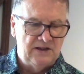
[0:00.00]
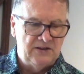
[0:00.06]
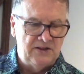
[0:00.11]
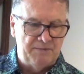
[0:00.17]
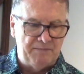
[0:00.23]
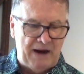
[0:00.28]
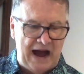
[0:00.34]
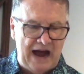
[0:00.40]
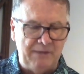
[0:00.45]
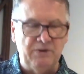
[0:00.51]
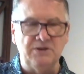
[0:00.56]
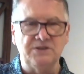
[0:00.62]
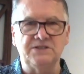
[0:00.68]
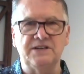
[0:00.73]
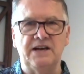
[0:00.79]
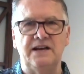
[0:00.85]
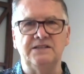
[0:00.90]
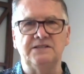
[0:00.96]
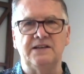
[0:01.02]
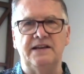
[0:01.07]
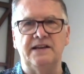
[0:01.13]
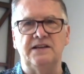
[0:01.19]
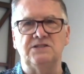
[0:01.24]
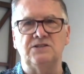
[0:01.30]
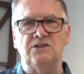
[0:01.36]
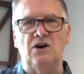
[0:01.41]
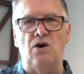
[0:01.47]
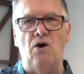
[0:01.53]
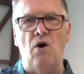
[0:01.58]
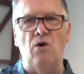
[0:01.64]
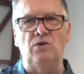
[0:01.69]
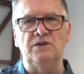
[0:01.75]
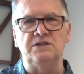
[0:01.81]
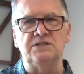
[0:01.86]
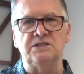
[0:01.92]
The Bible says that it's the
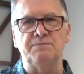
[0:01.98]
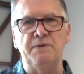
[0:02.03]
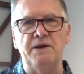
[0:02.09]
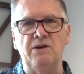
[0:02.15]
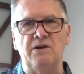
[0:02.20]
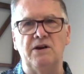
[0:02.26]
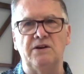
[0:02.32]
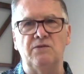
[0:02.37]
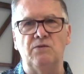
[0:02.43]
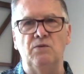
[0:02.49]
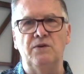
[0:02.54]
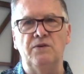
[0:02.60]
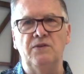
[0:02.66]
Holy Spirit